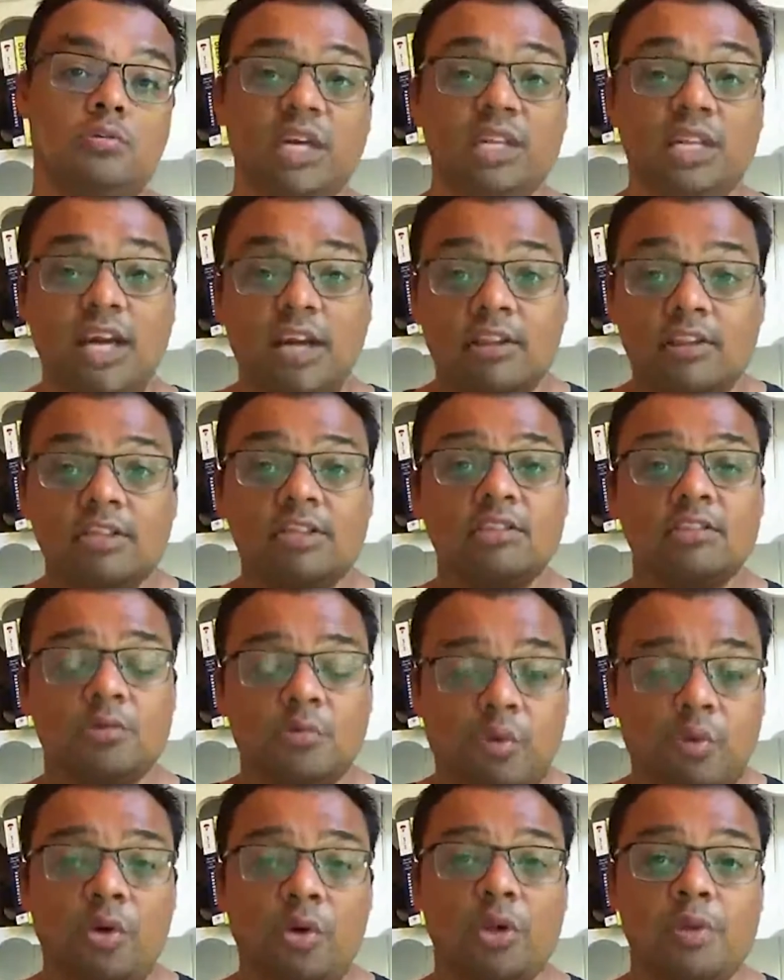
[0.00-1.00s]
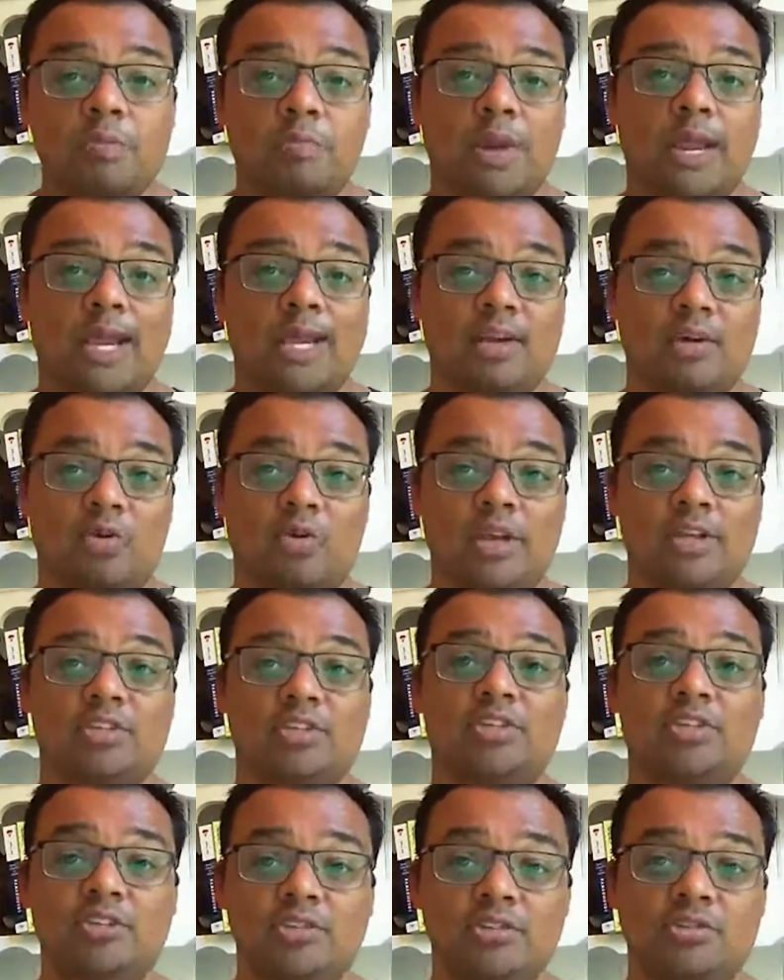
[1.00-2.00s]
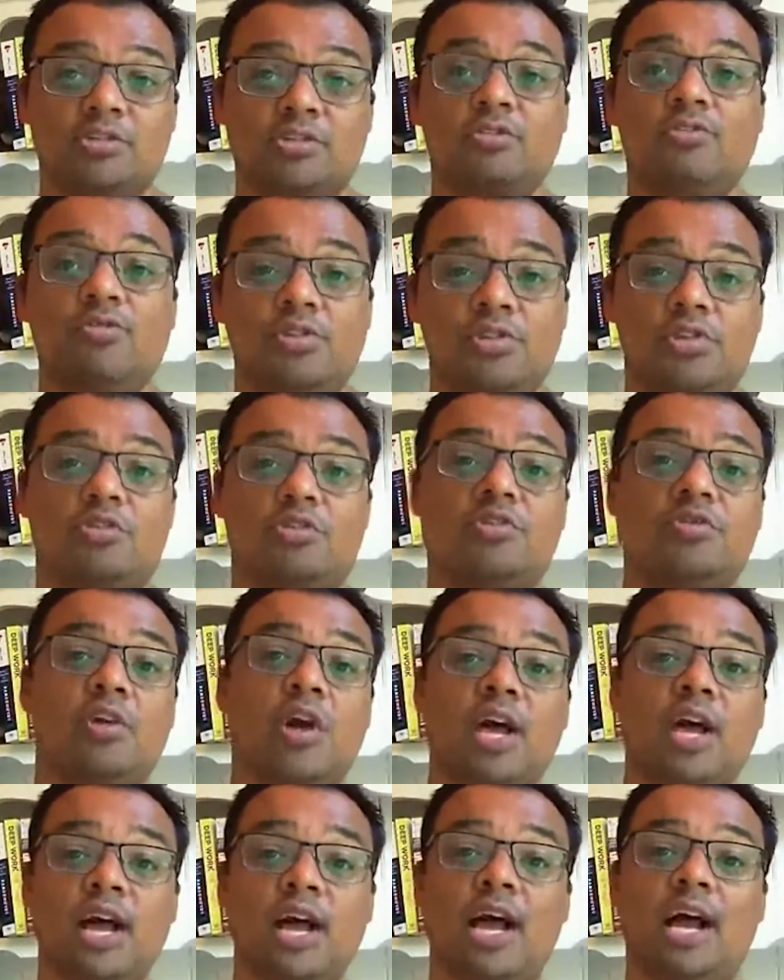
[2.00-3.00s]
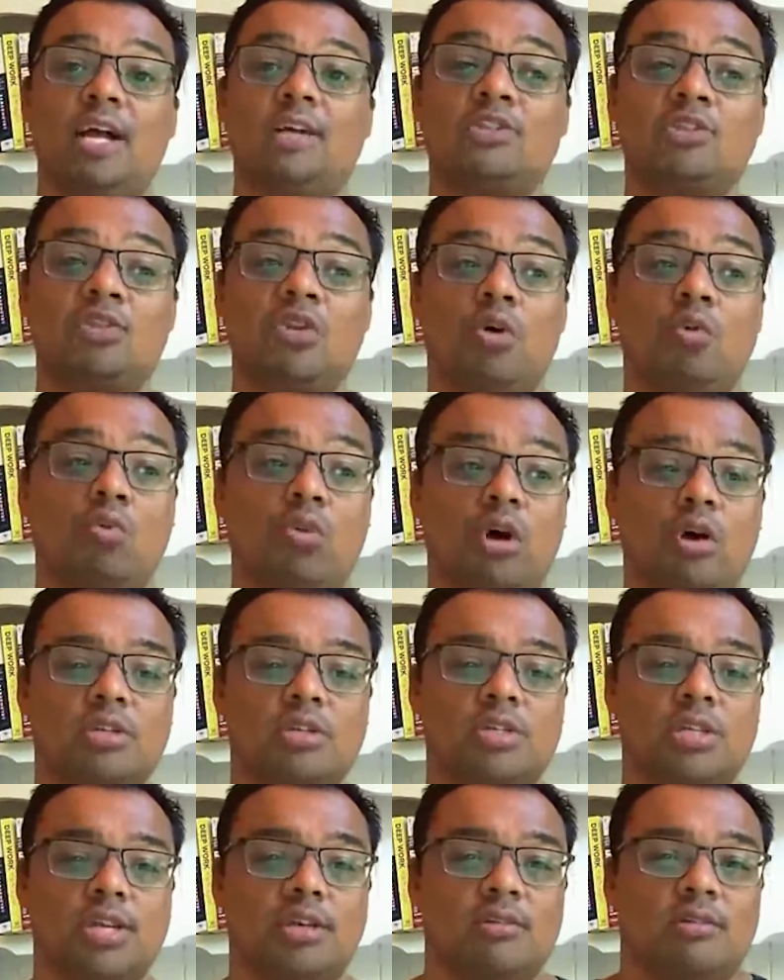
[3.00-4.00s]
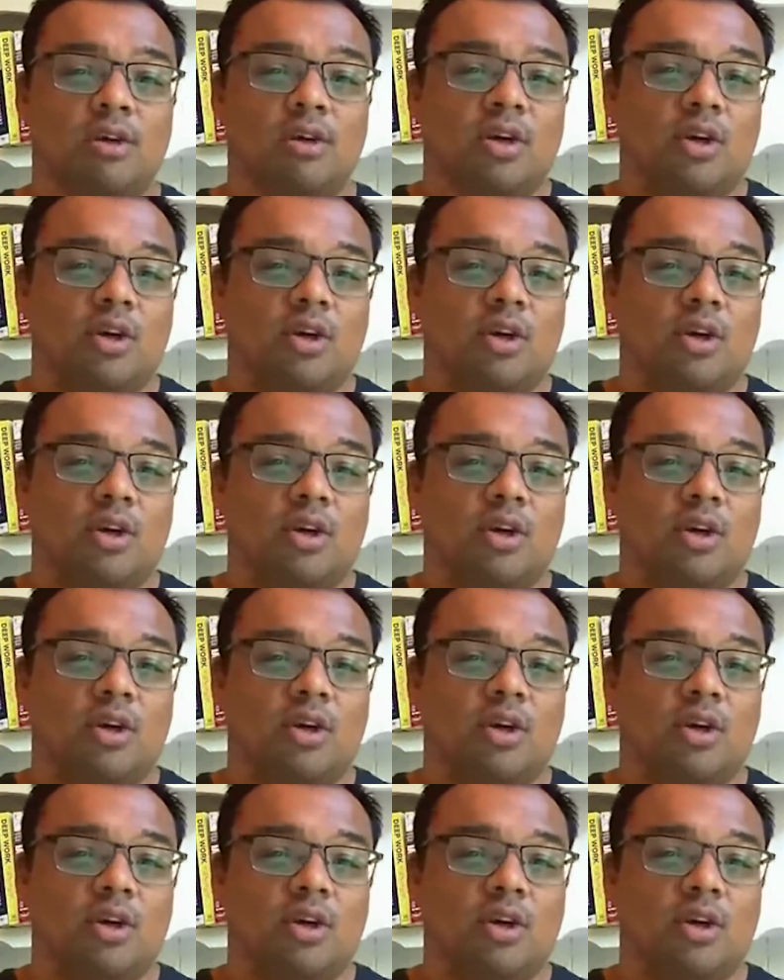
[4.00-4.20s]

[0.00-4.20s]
Now, this is a point blank question to you as you're watching.